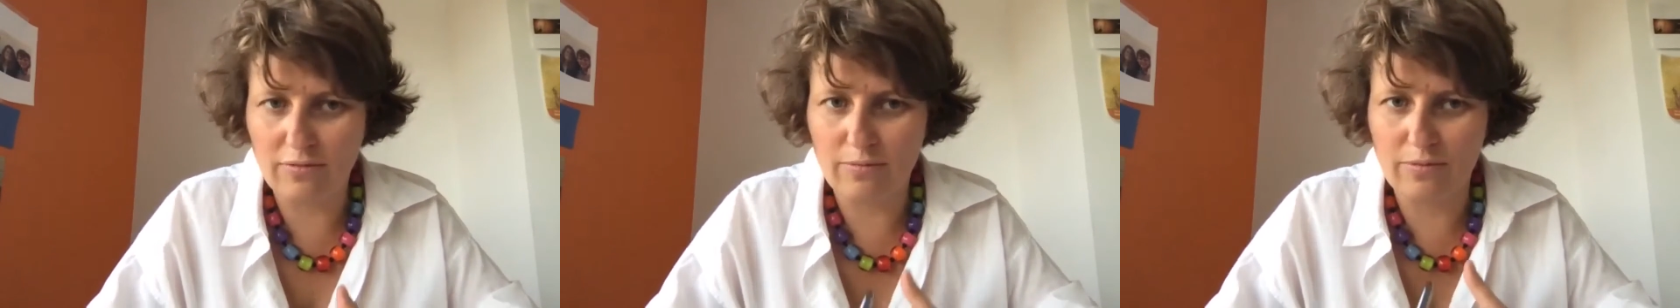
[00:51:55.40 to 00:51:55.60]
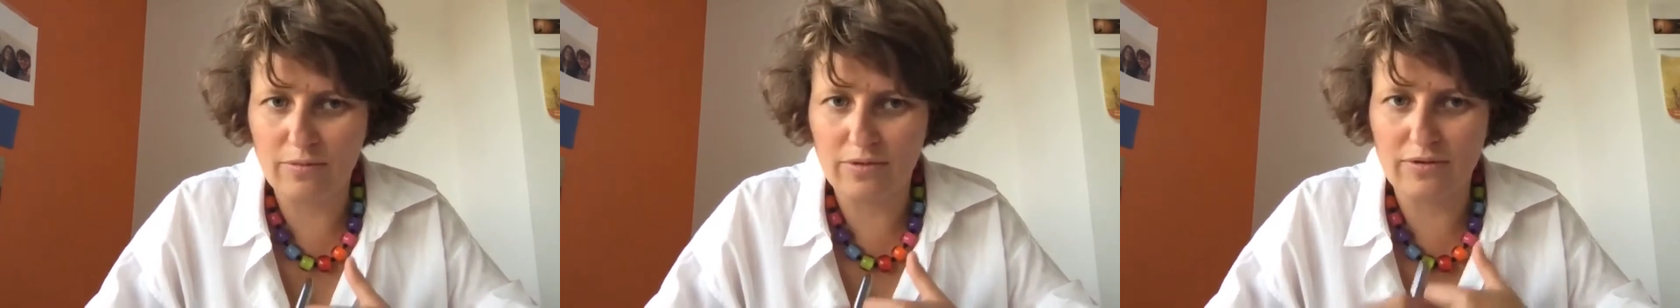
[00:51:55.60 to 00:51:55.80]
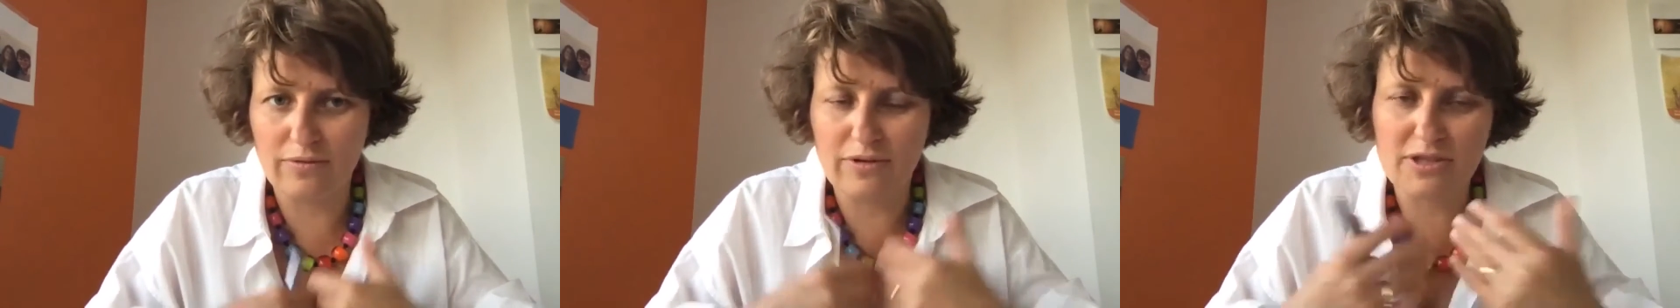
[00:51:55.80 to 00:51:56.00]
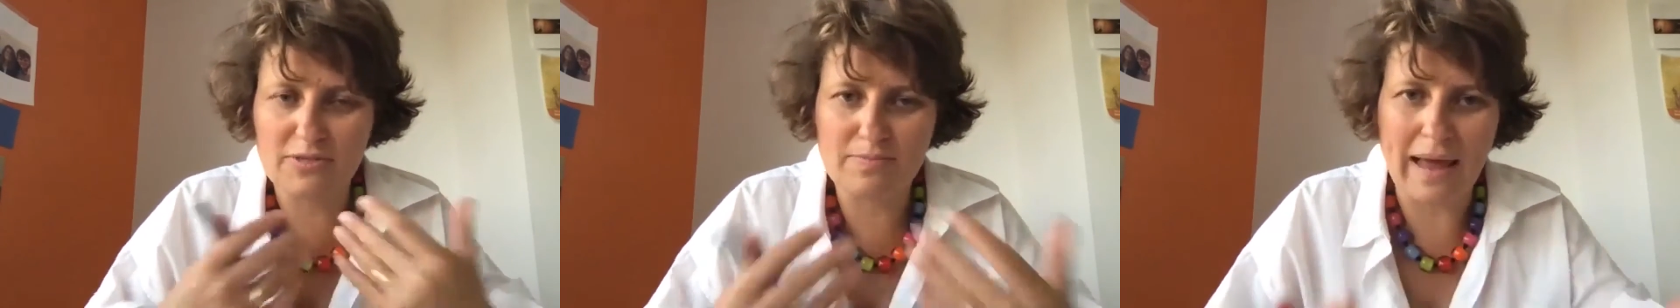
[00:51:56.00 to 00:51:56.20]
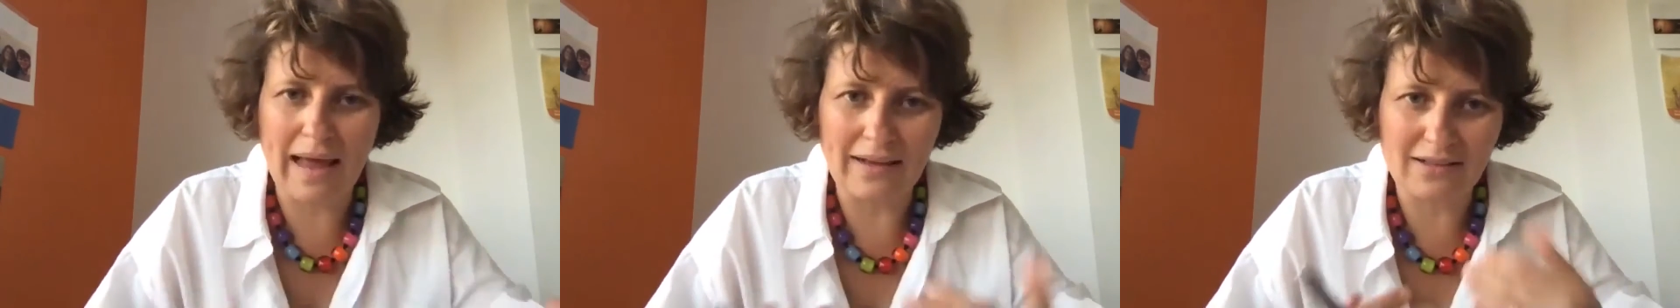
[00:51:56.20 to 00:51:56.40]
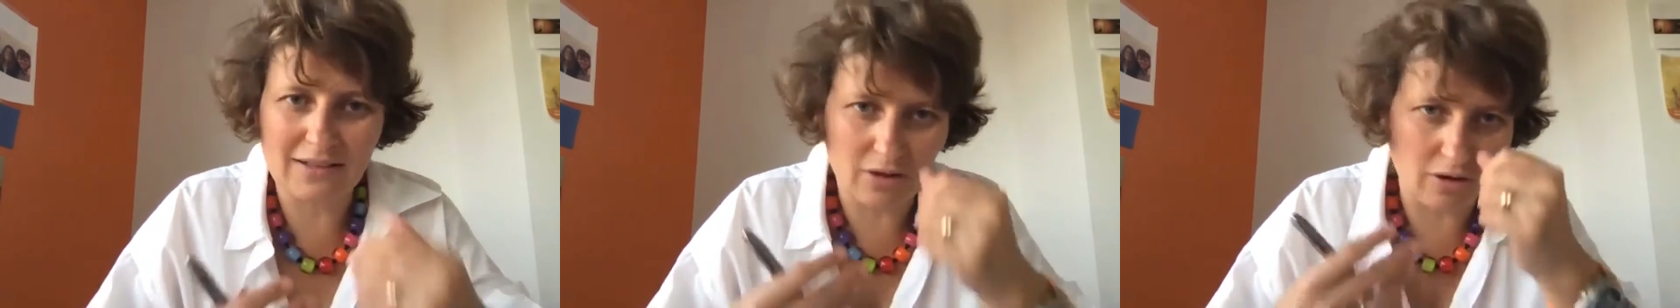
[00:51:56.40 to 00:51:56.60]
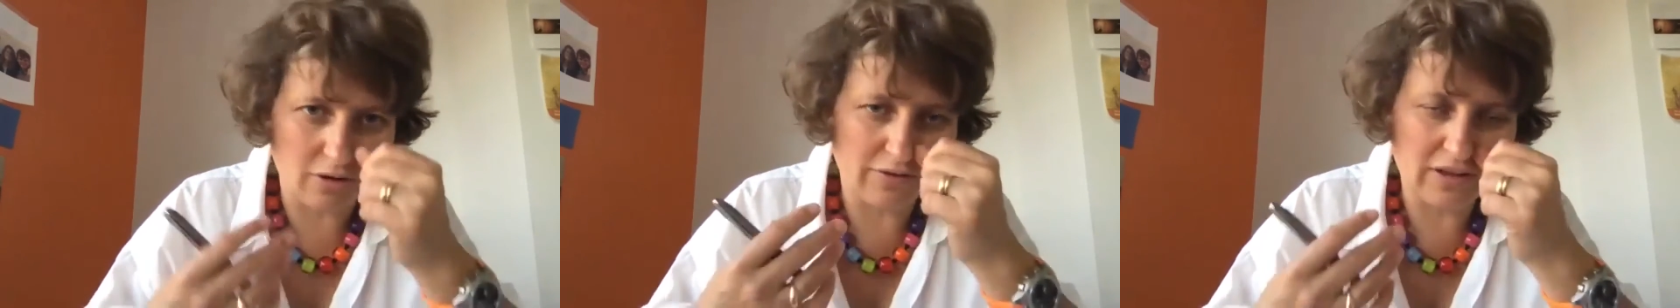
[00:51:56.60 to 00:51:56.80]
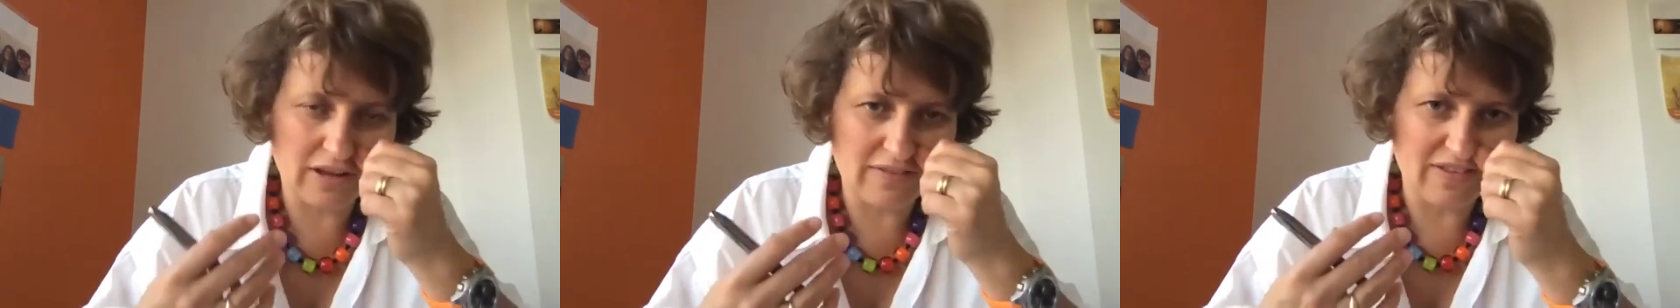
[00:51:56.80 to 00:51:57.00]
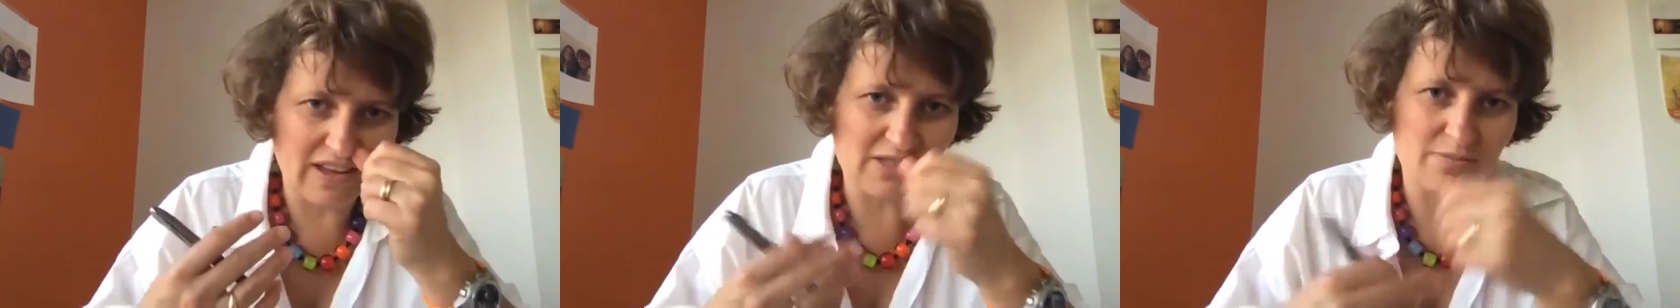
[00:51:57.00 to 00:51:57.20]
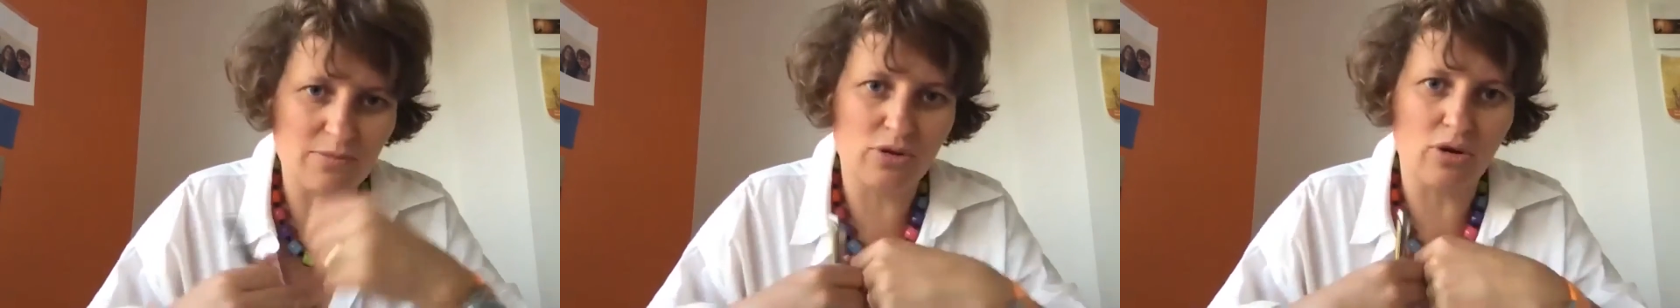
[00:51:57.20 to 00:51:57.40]
respect of the
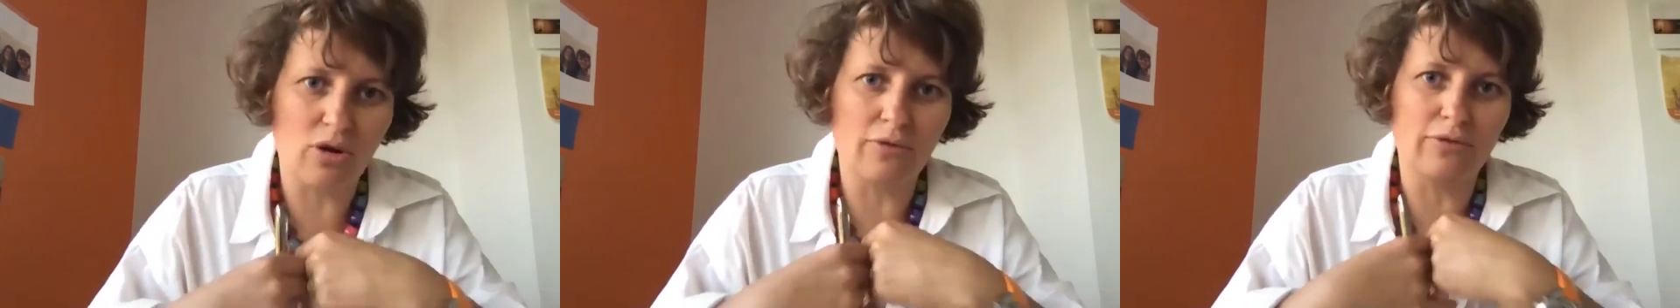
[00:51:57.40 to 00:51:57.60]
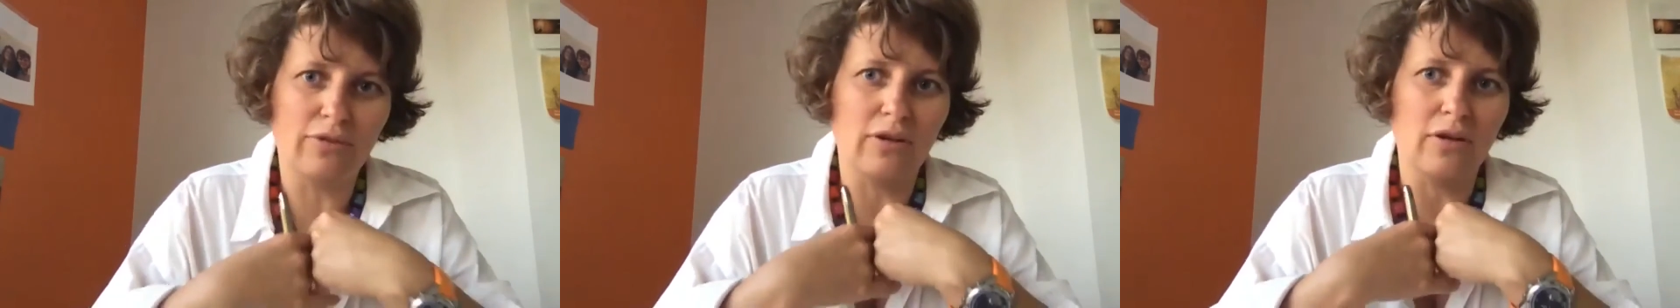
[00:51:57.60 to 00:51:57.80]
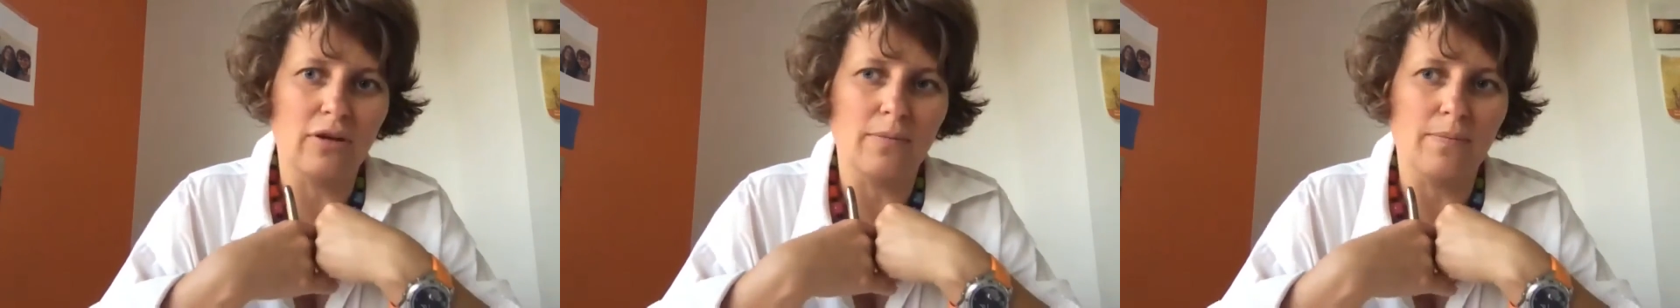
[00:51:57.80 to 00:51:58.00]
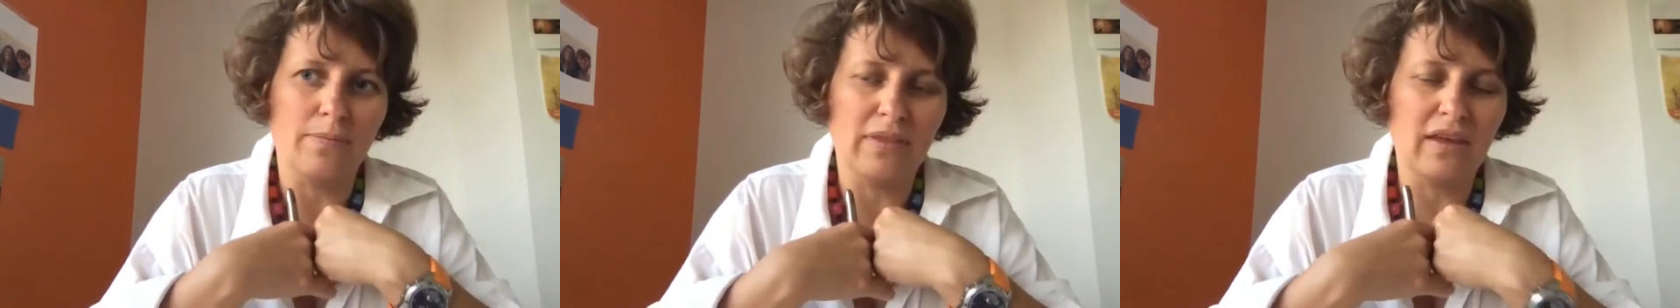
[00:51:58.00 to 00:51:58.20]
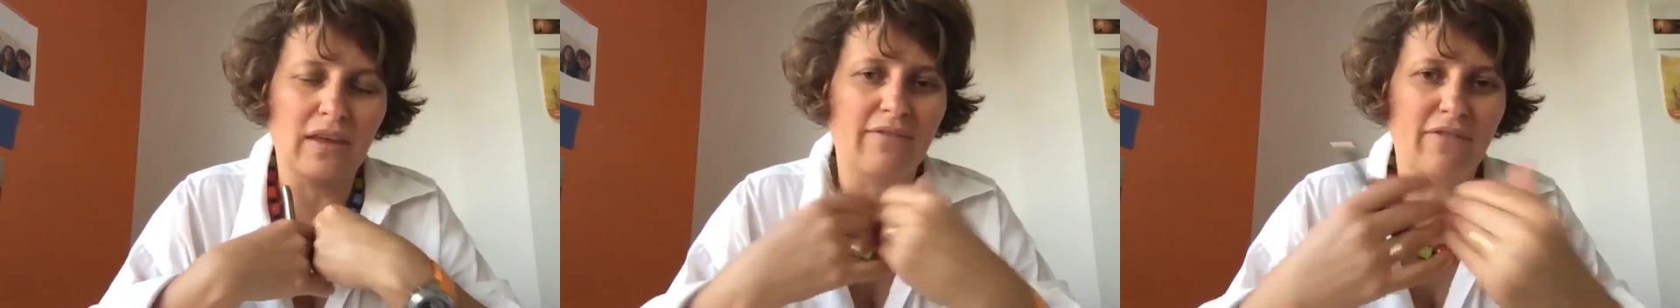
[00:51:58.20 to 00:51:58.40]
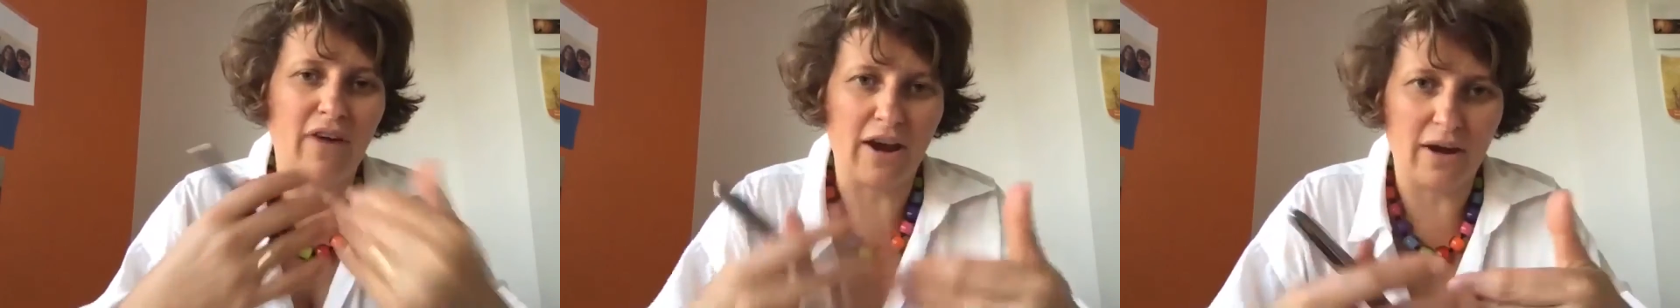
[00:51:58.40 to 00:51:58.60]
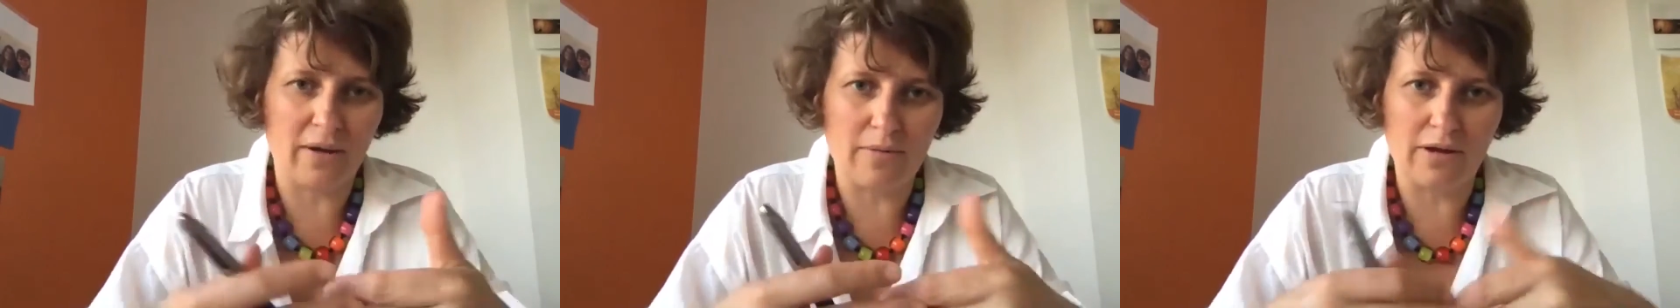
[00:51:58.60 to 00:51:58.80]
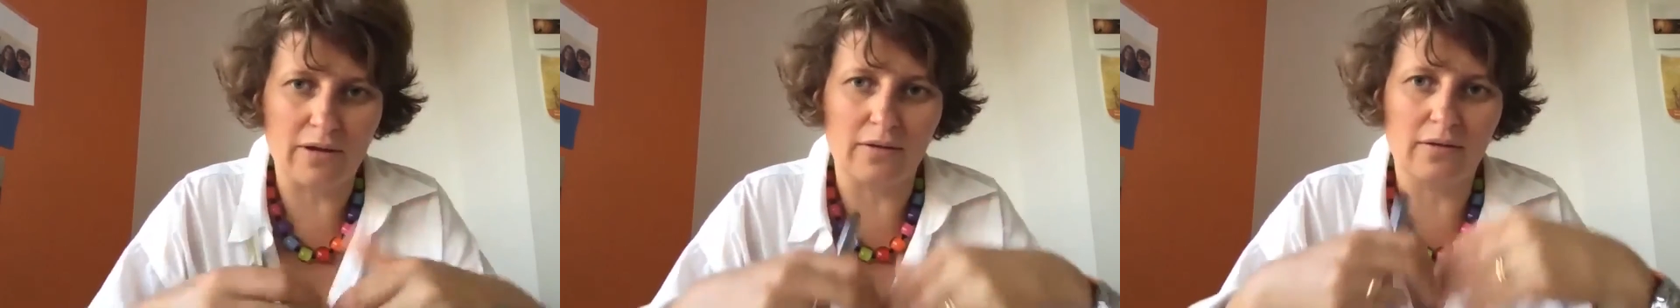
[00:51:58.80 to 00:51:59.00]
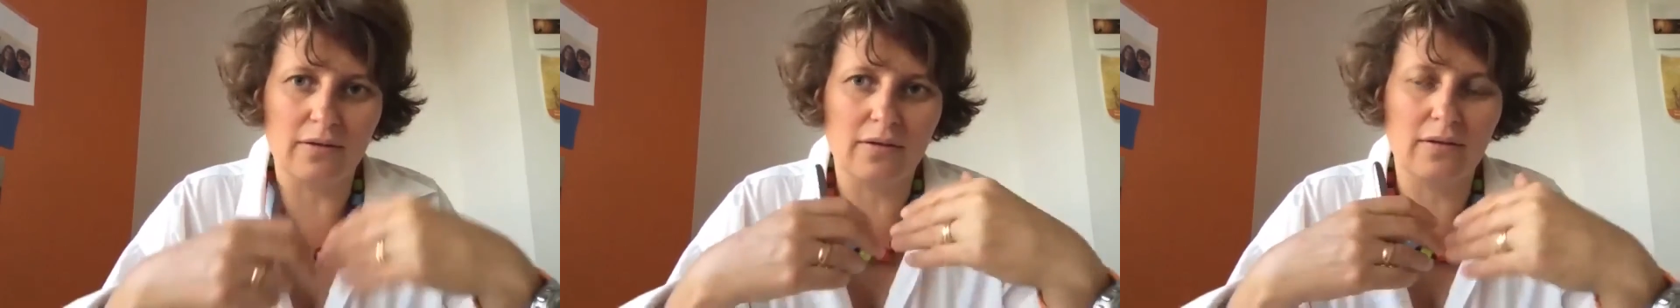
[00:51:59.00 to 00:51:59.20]
investment of the environment,